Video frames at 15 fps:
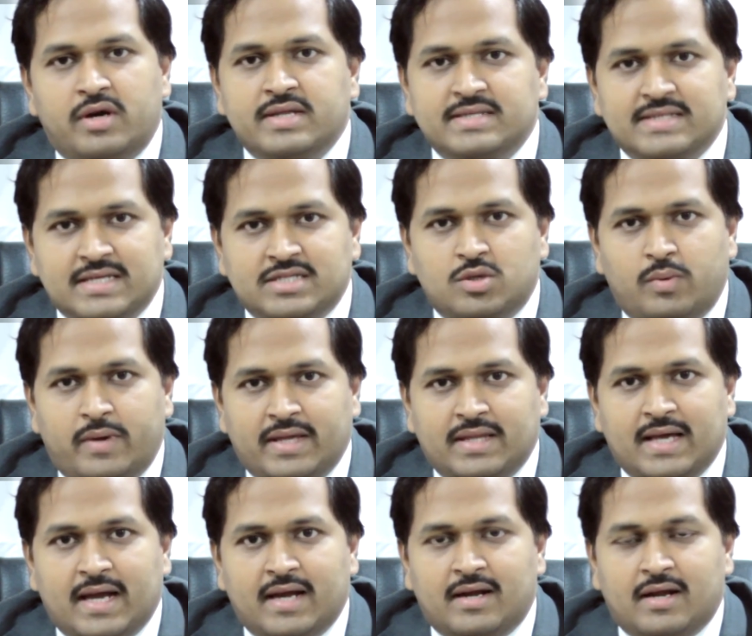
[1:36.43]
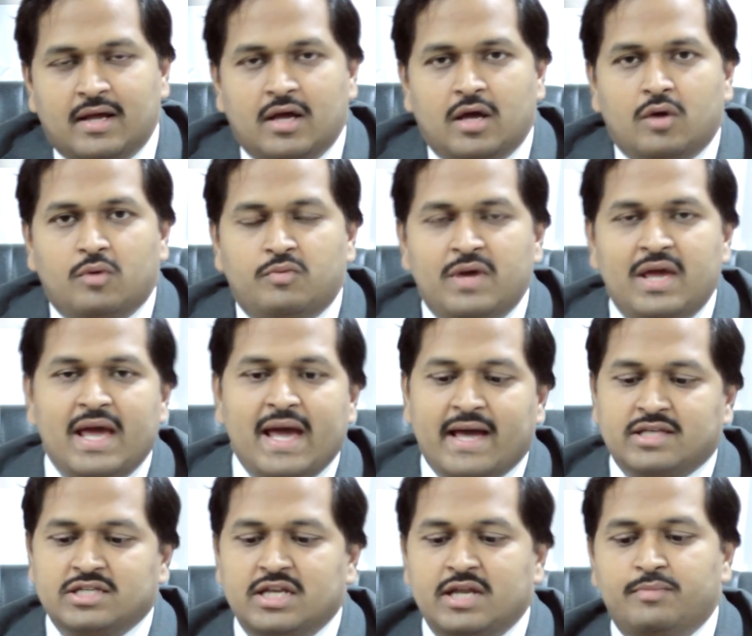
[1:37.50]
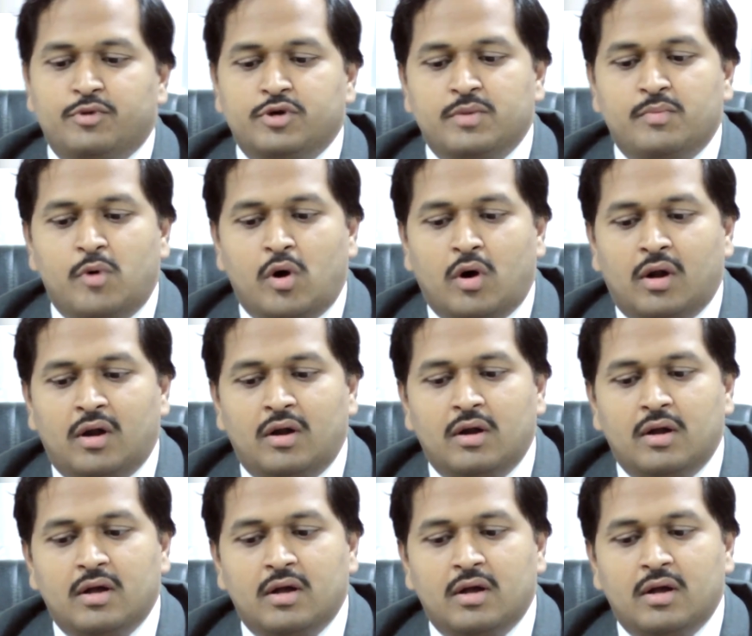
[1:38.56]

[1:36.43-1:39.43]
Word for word: in such a way that we actually put a ball